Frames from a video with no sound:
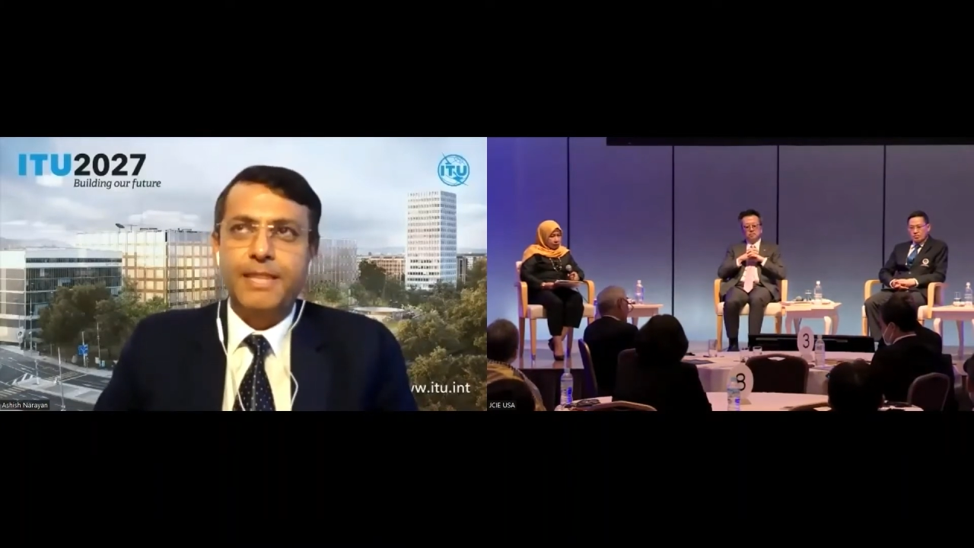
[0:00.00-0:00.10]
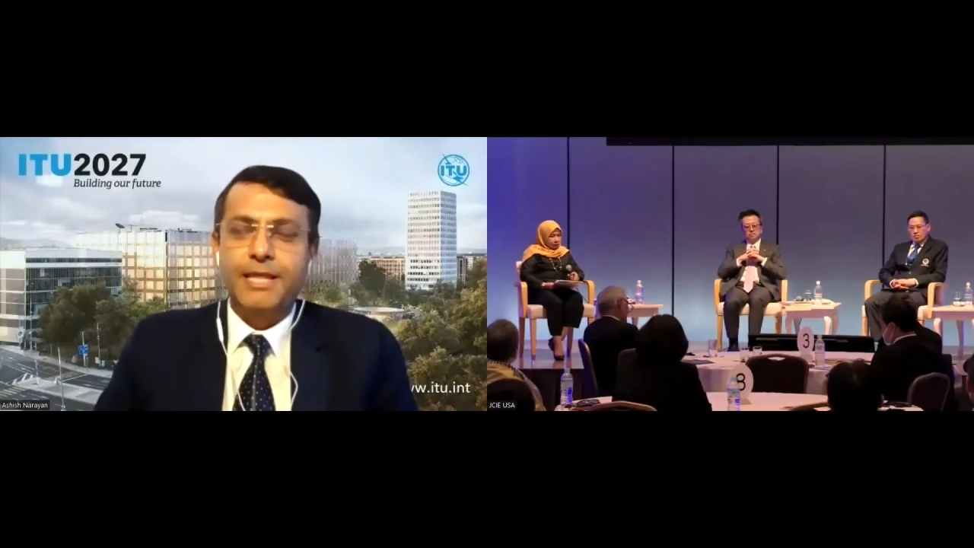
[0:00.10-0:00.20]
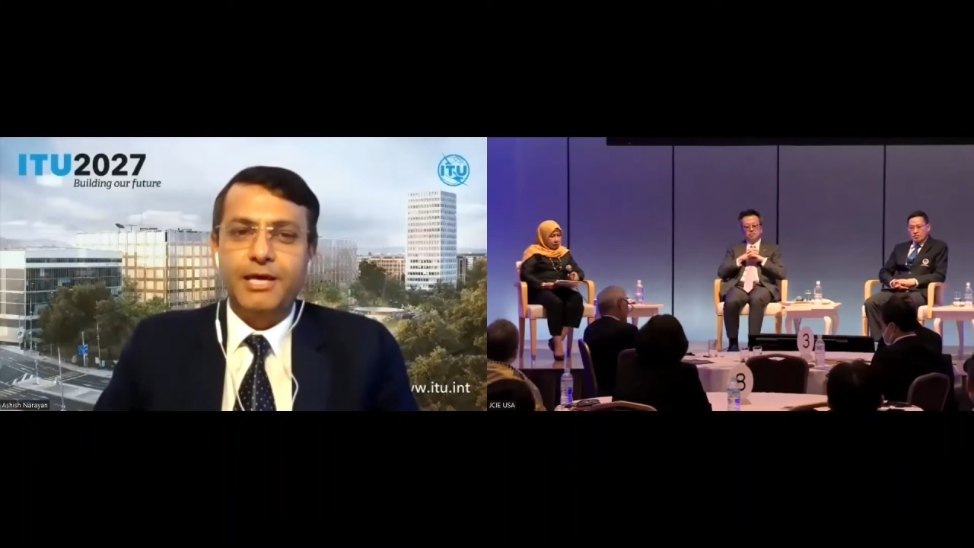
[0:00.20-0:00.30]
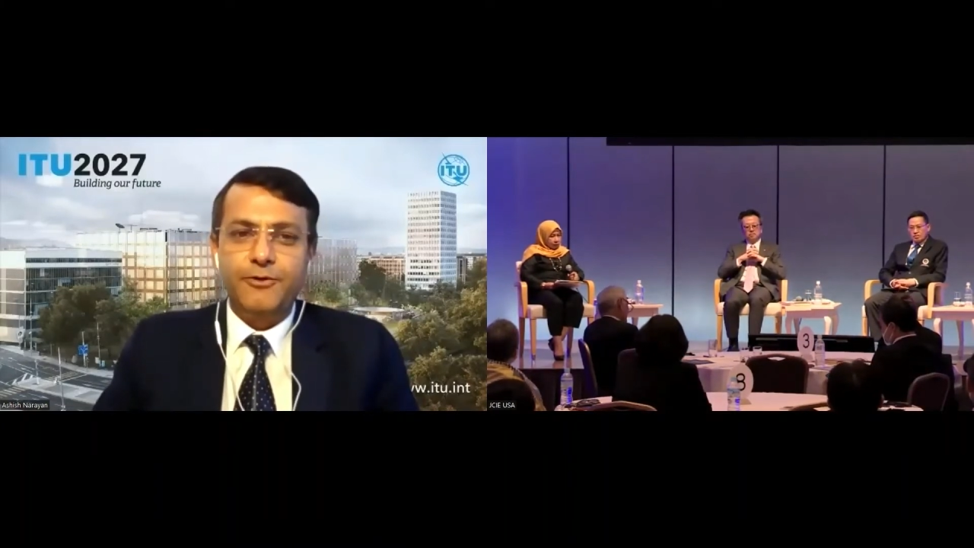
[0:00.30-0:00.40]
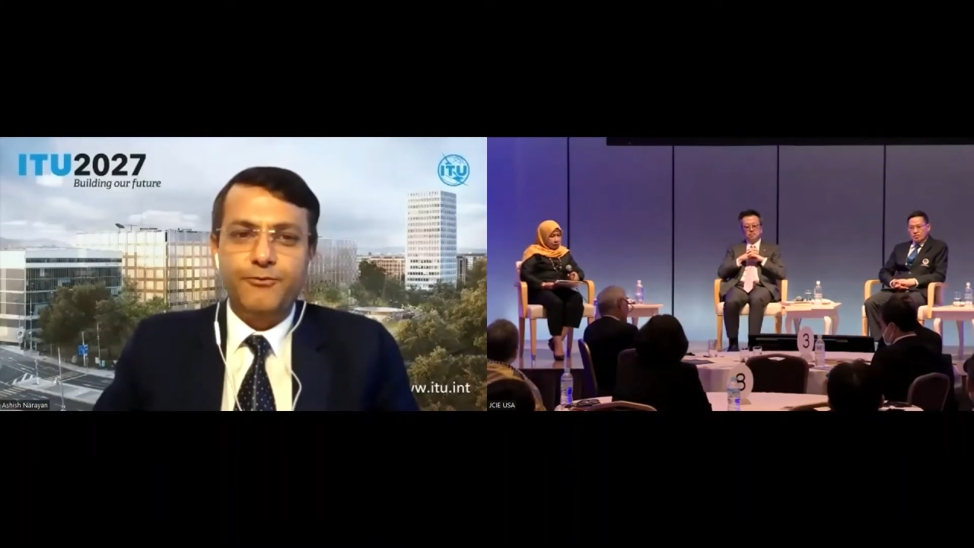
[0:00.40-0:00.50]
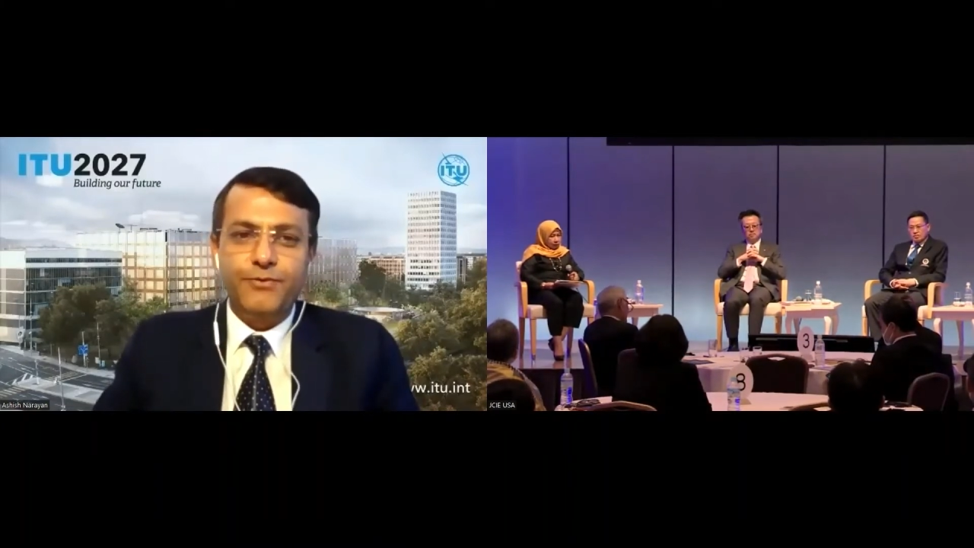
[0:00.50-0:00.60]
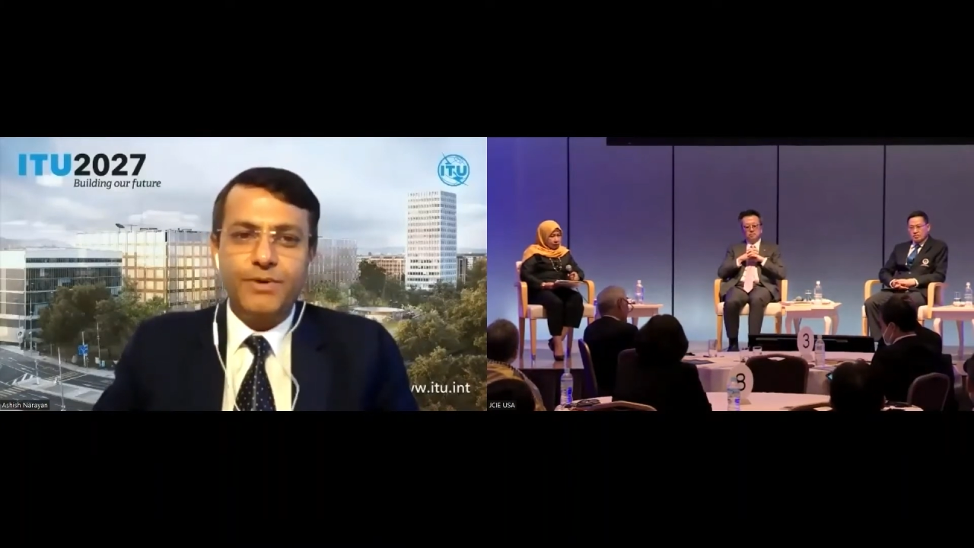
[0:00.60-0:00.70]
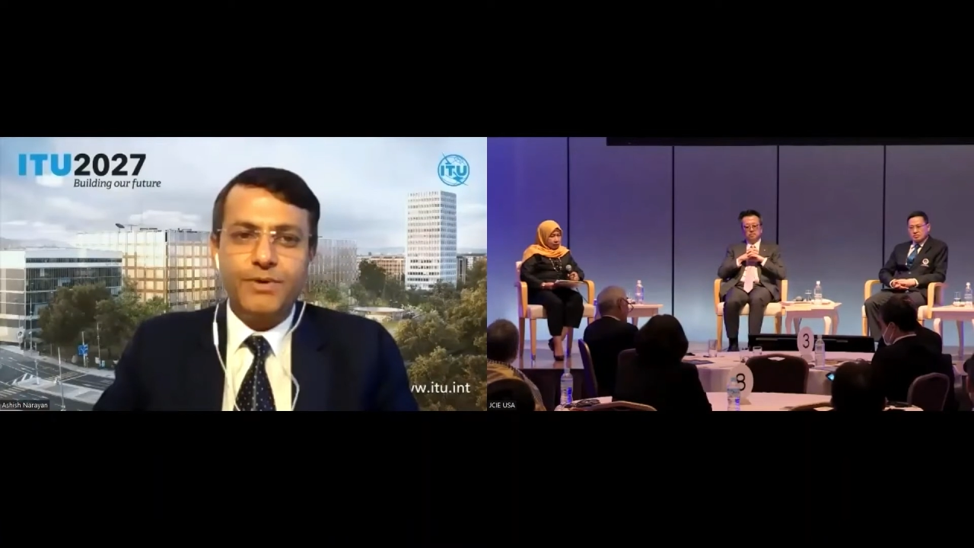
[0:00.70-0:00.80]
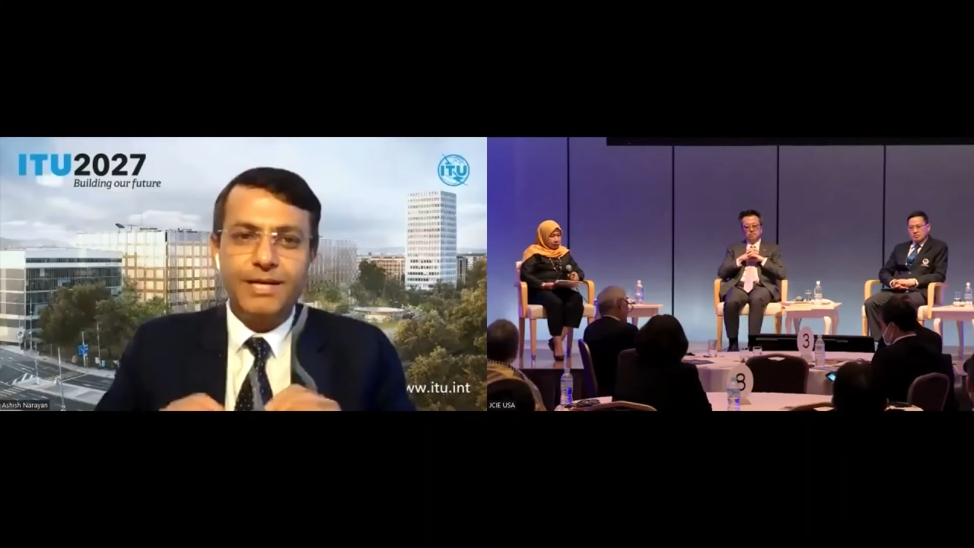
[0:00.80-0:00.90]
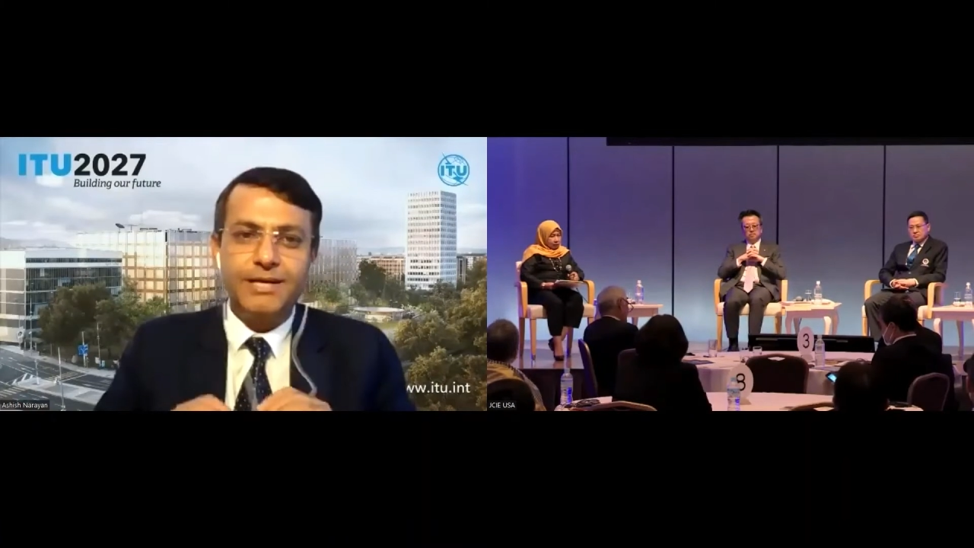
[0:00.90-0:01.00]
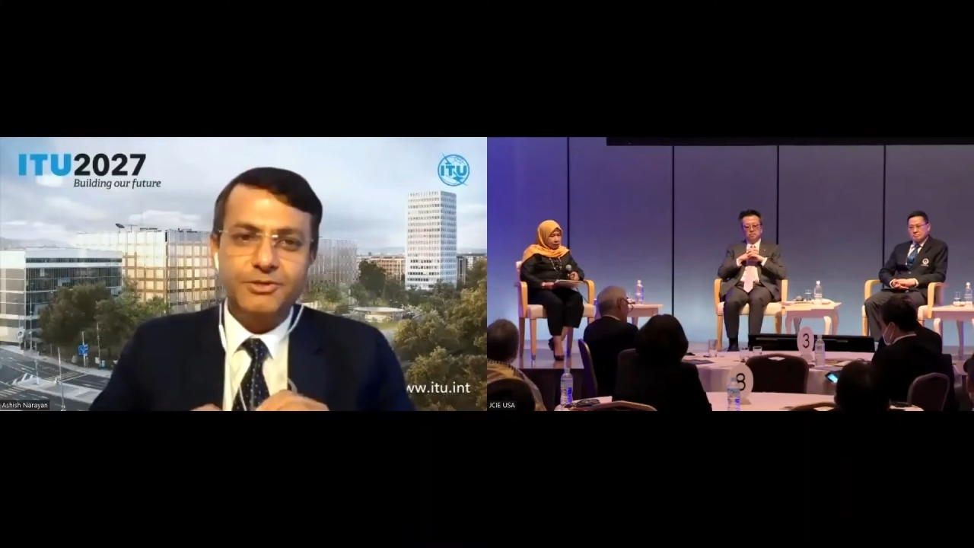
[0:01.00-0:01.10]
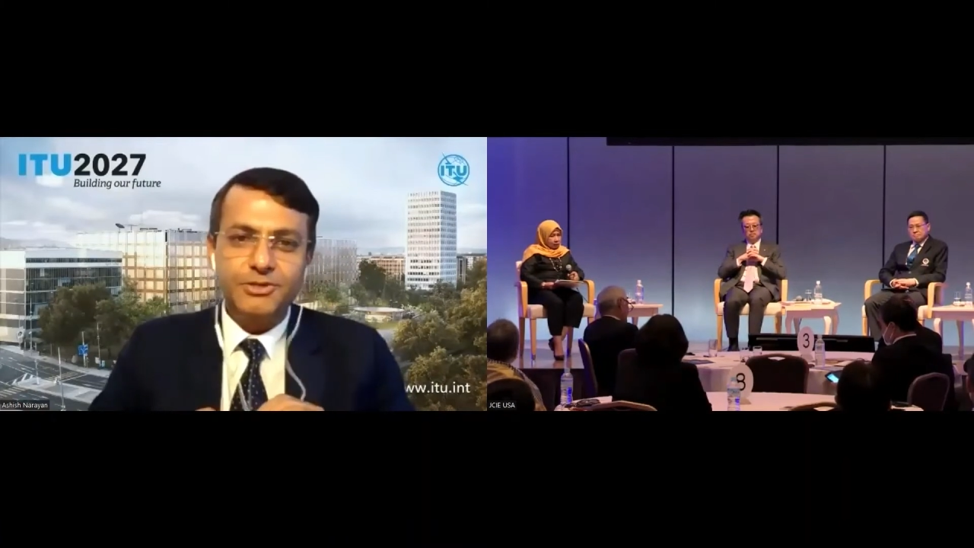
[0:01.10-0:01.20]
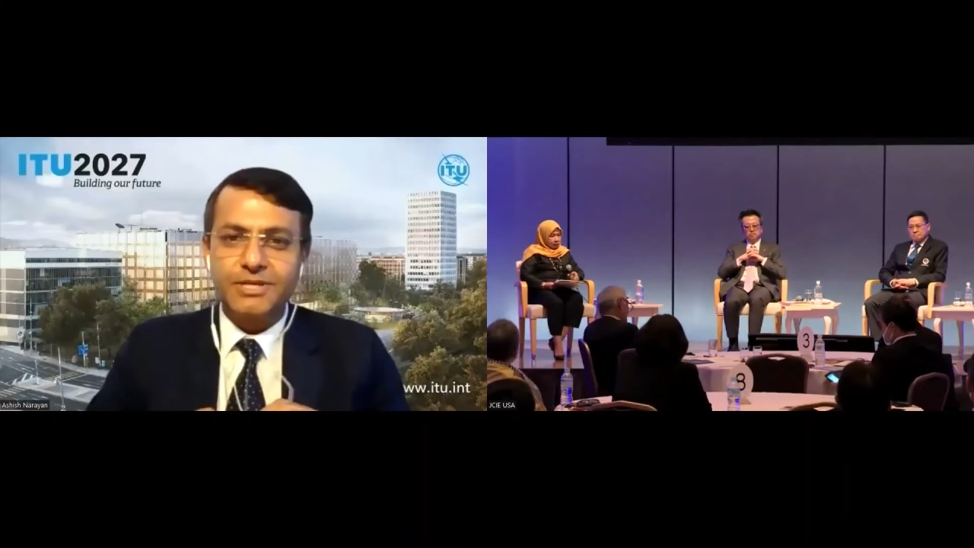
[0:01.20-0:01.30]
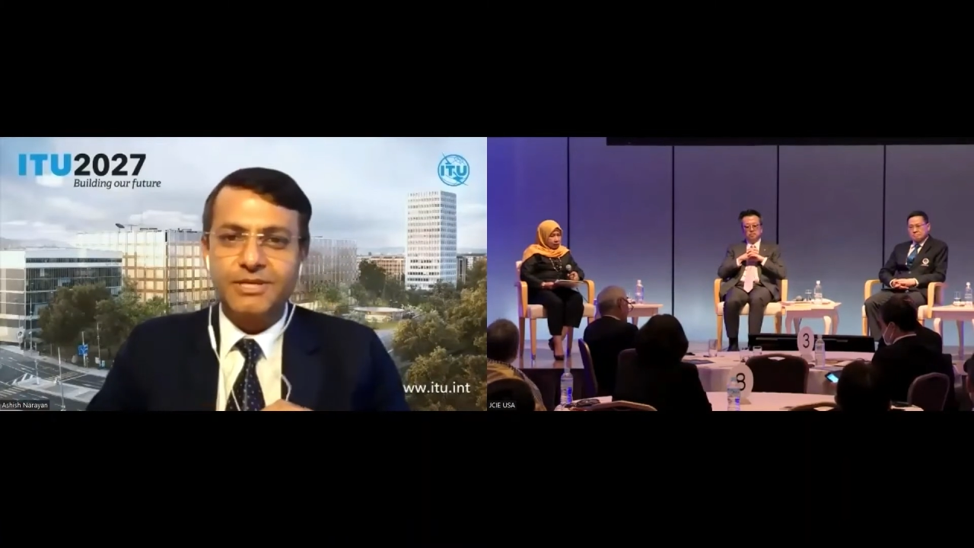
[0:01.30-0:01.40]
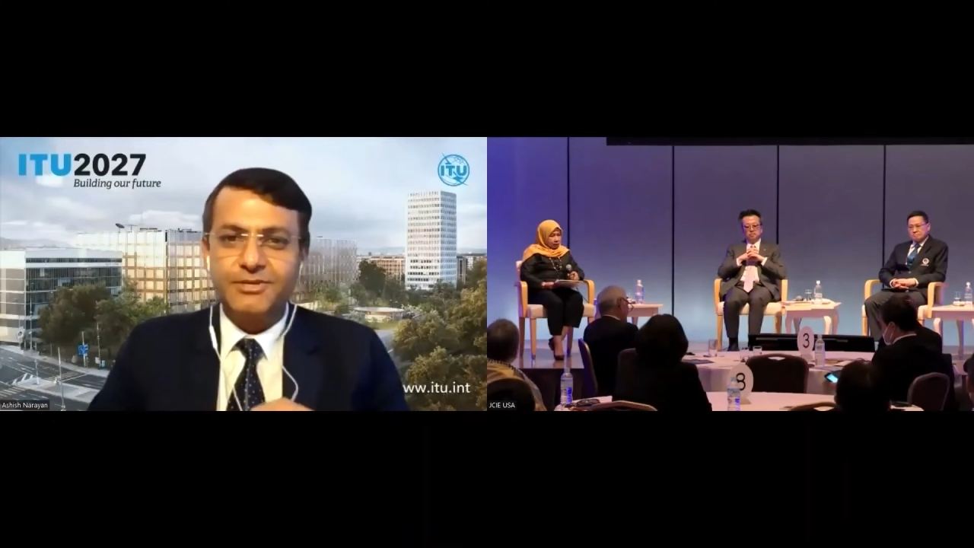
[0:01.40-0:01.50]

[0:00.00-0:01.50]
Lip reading: if we did digital